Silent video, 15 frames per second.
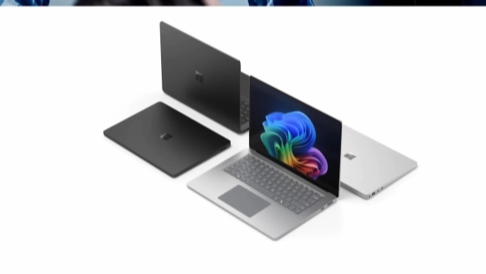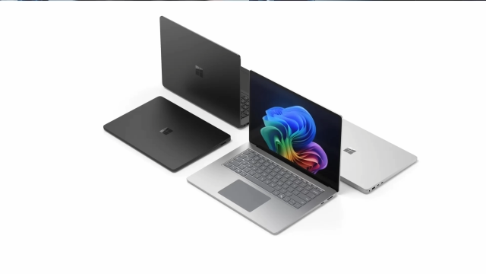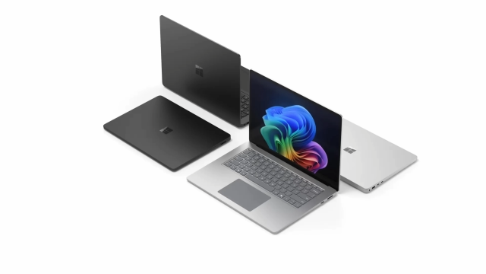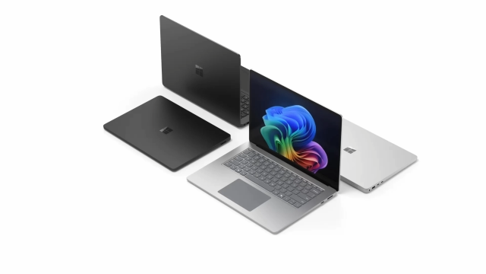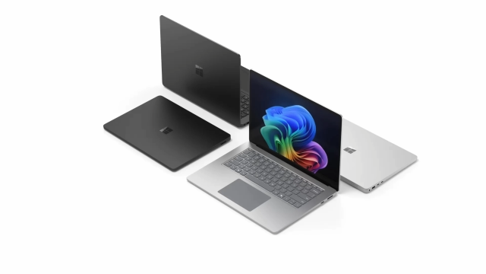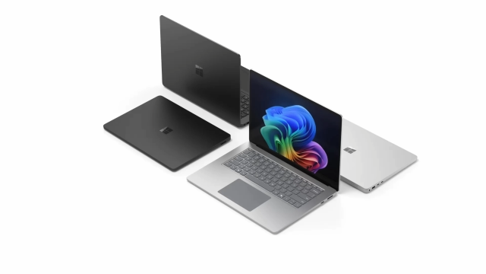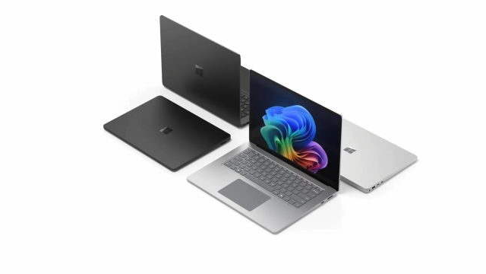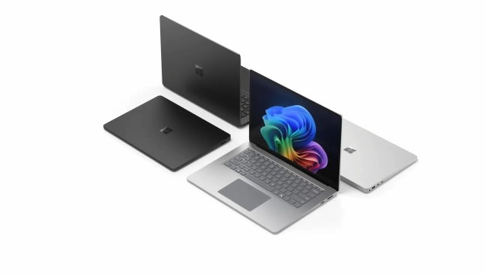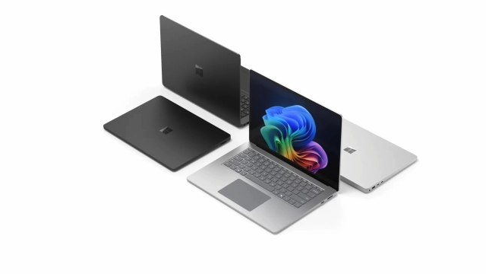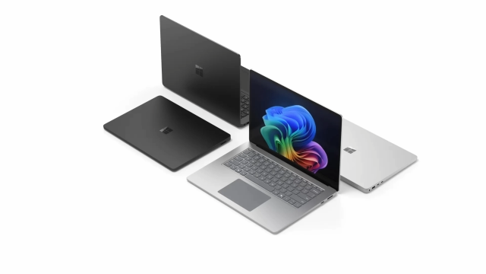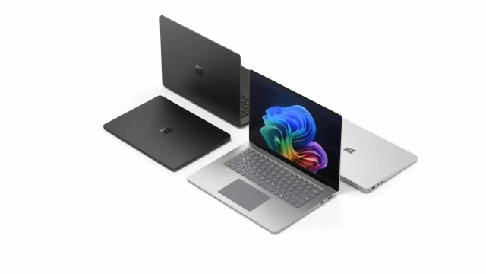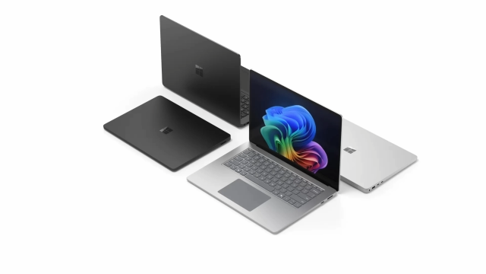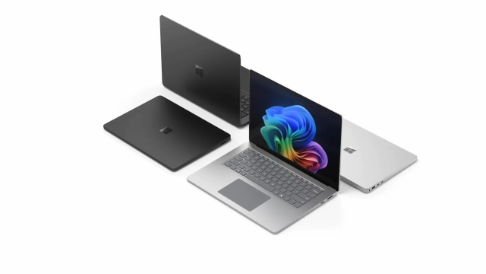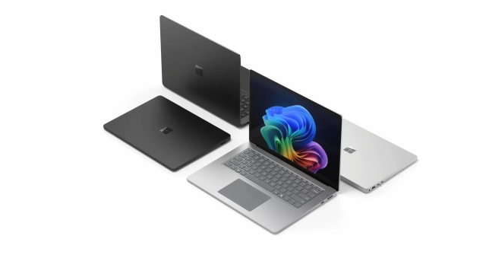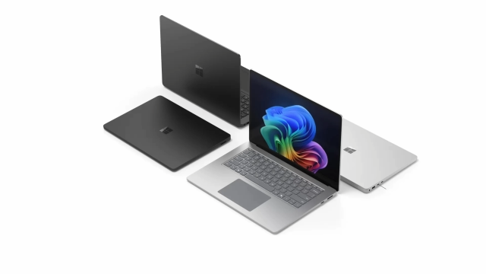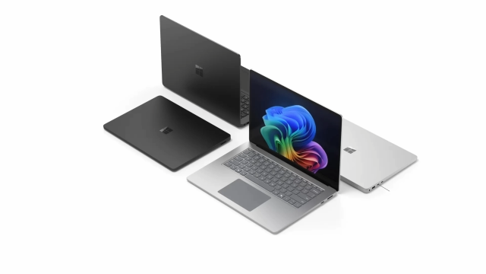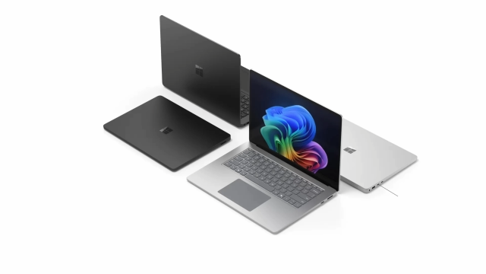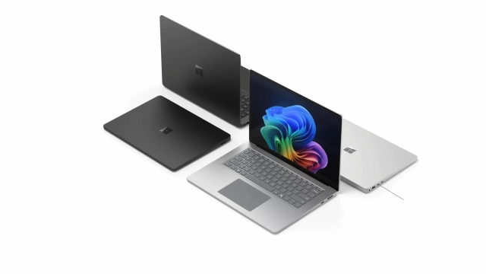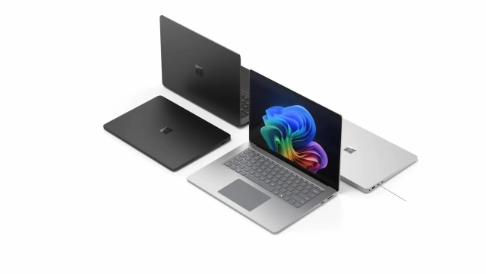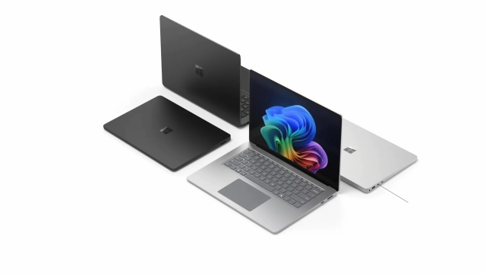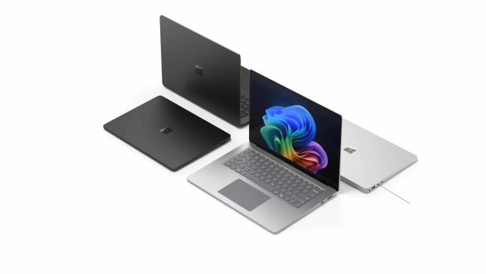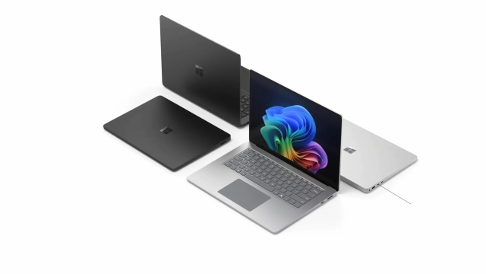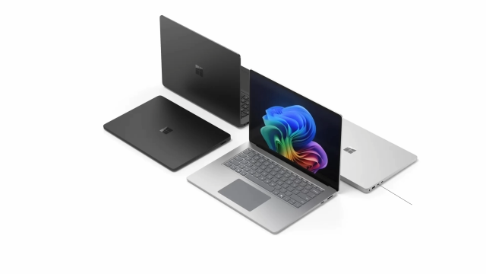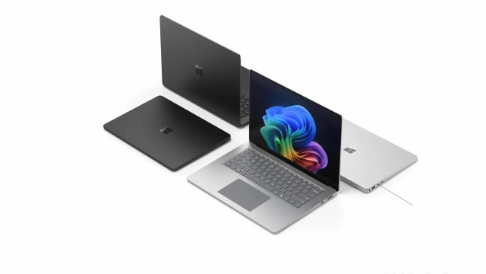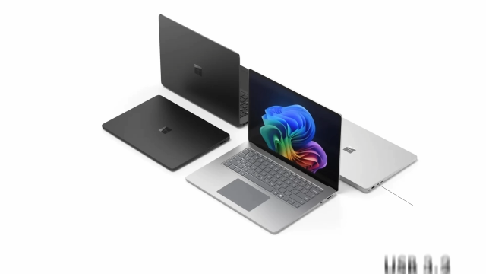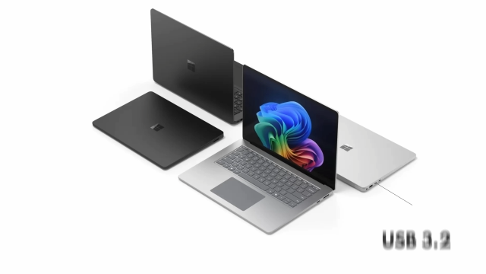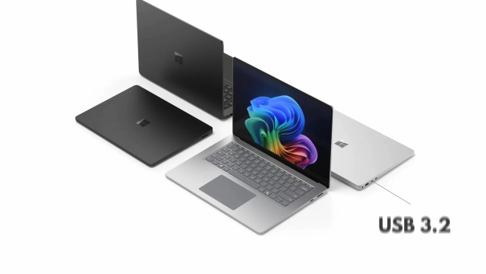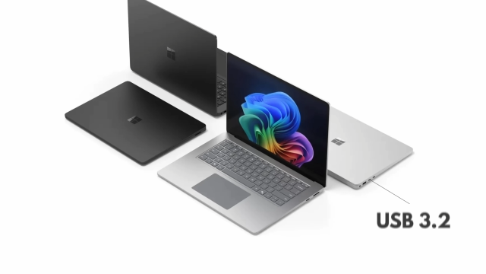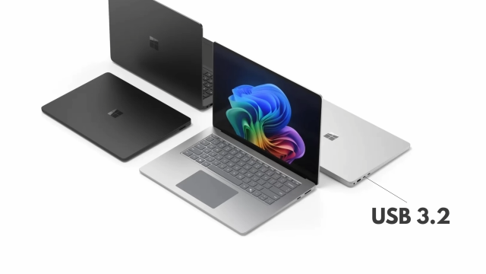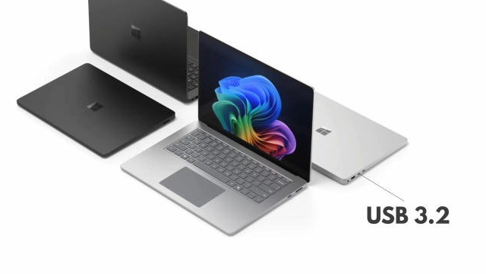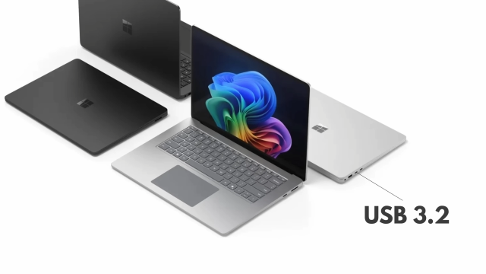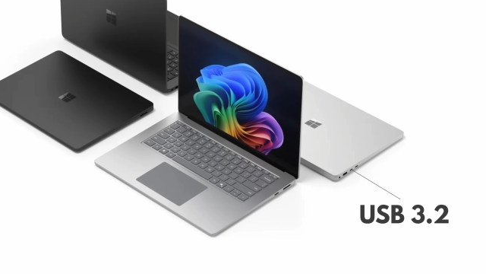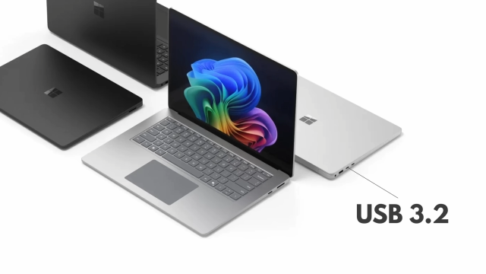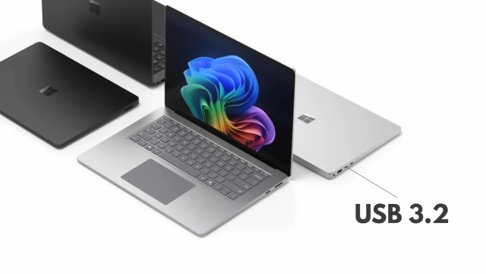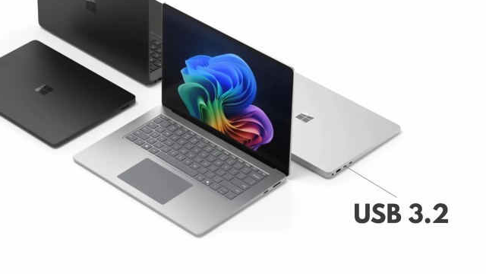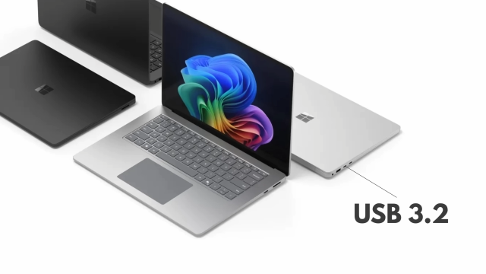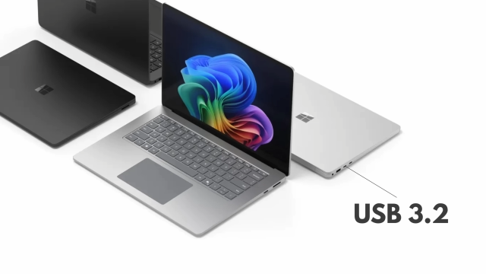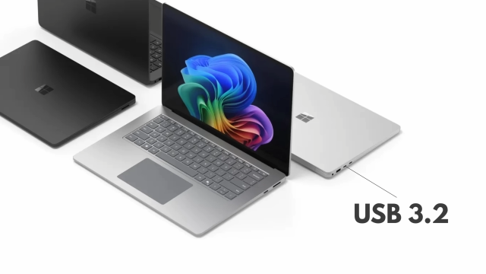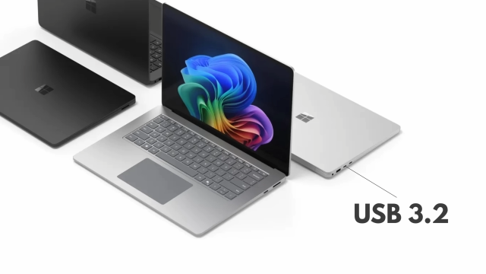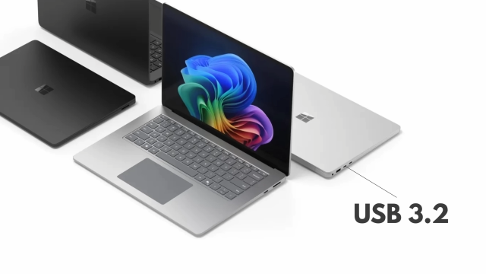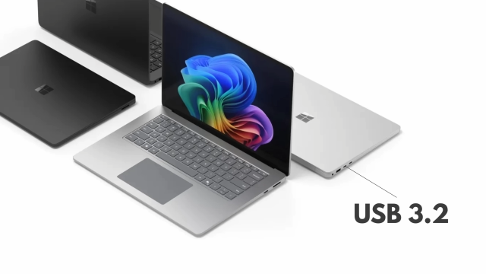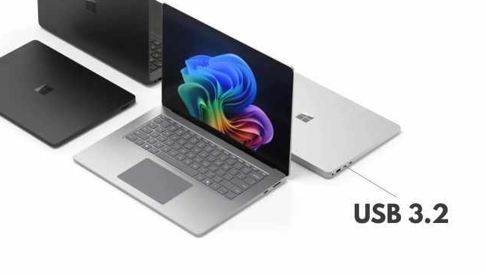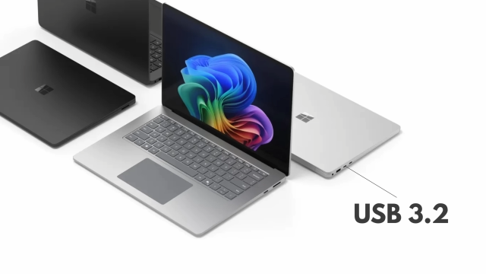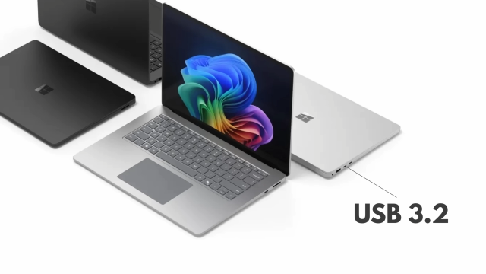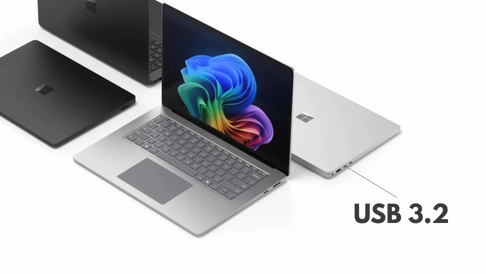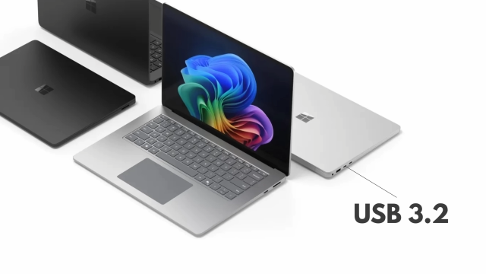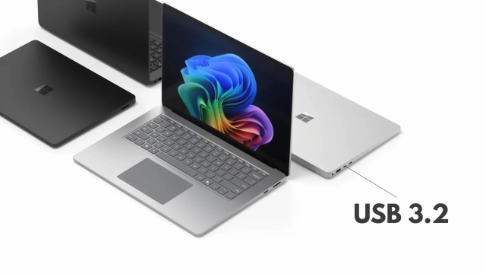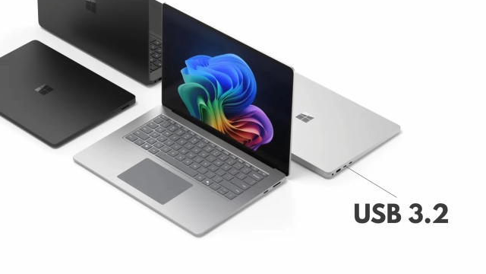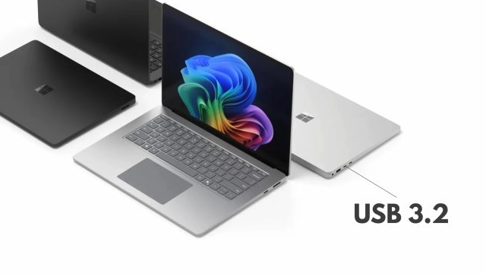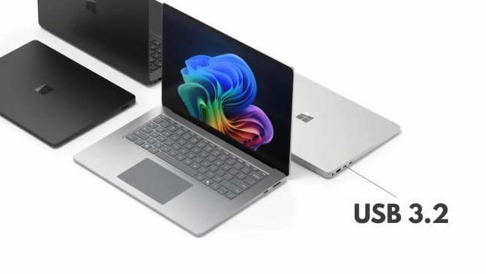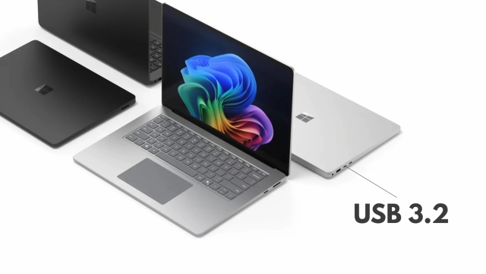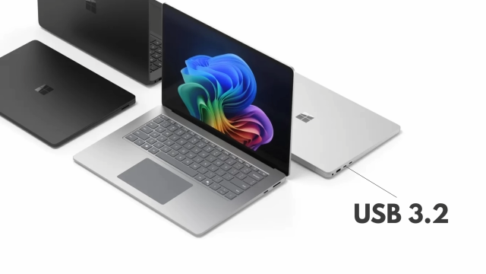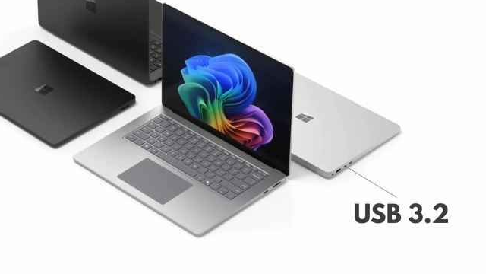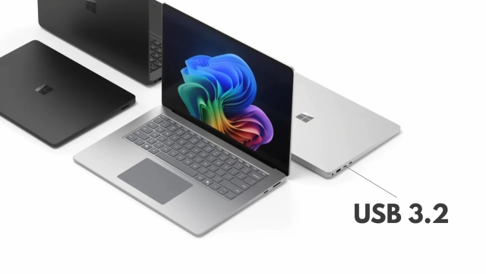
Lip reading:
(no speaker visible)